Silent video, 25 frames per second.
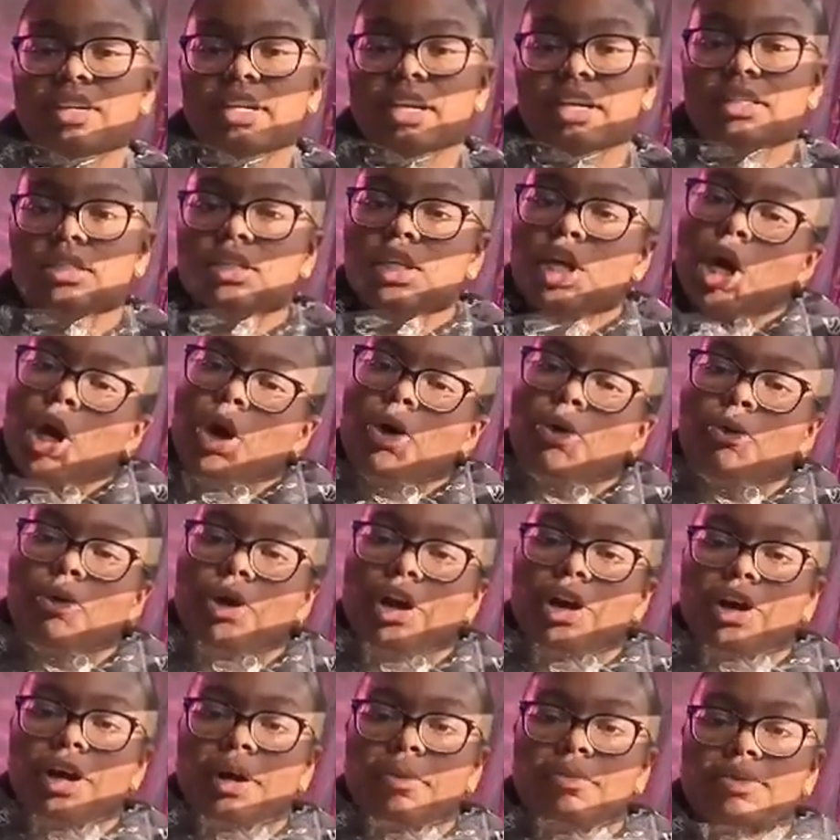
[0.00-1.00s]
it doesn't, oh
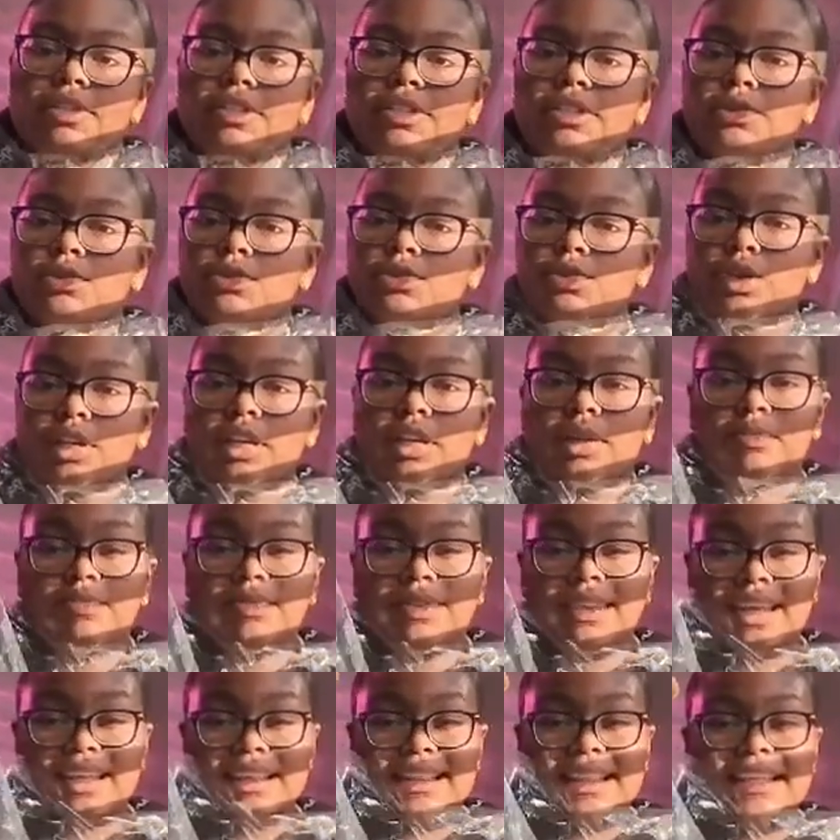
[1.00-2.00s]
well, I'm still dreaming
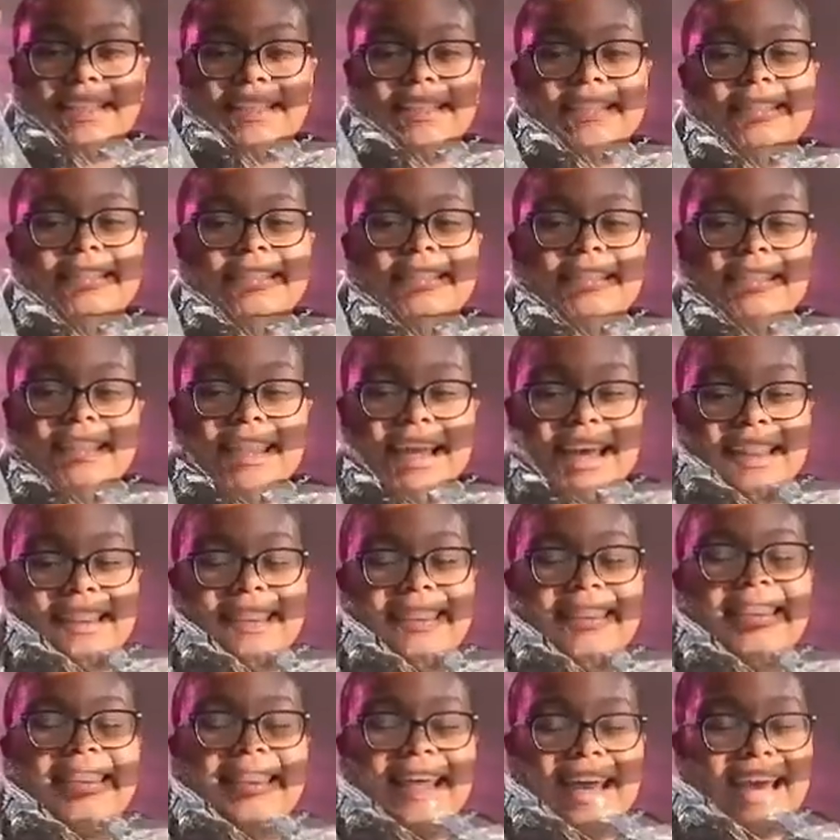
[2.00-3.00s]
that this,
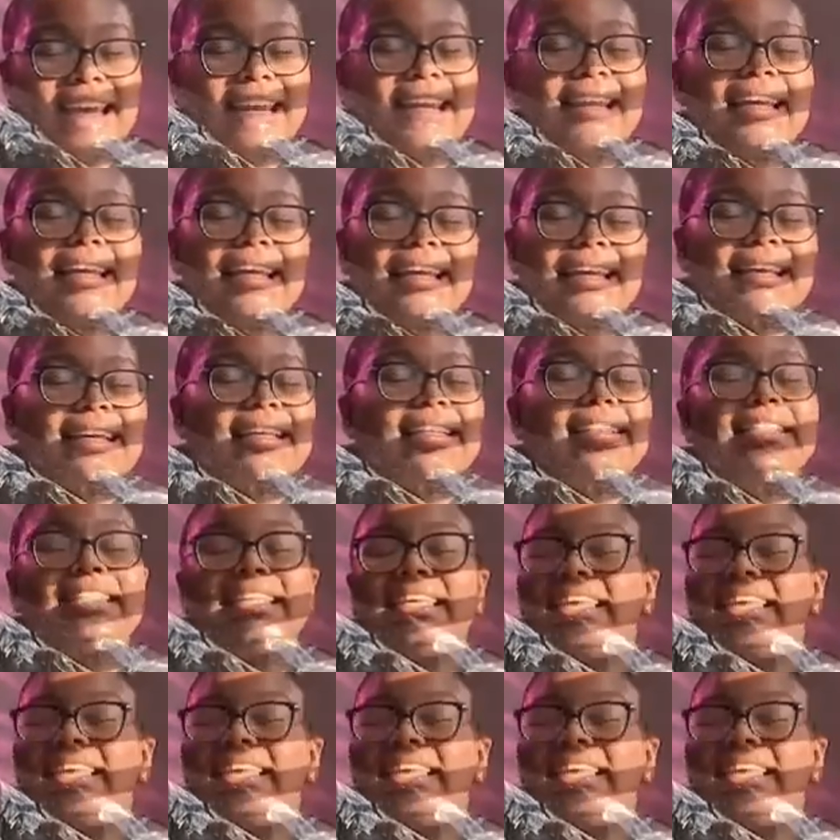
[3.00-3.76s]
that is